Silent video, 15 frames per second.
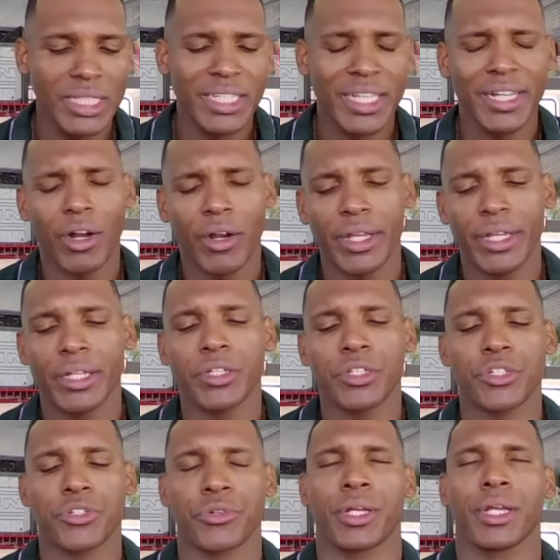is in our
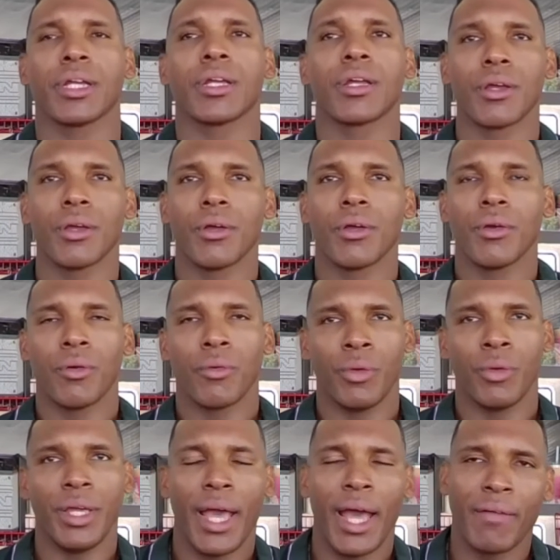industry,
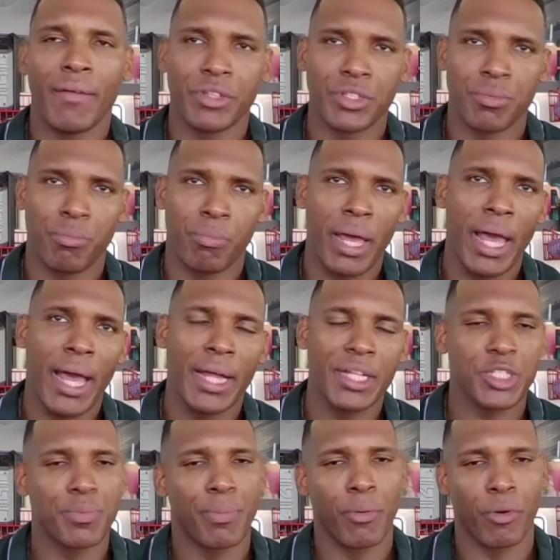we have this
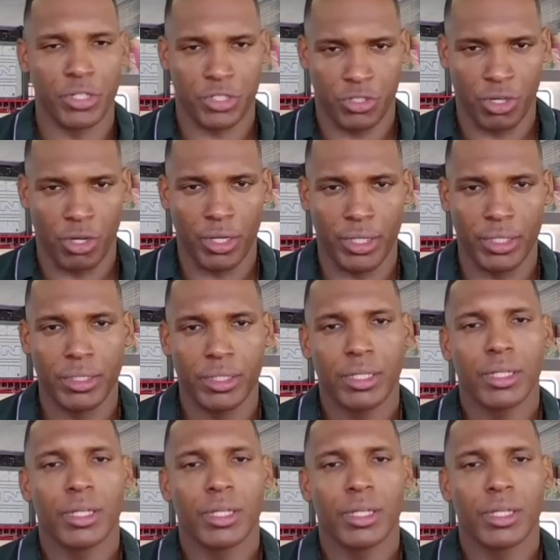bad sports jargon.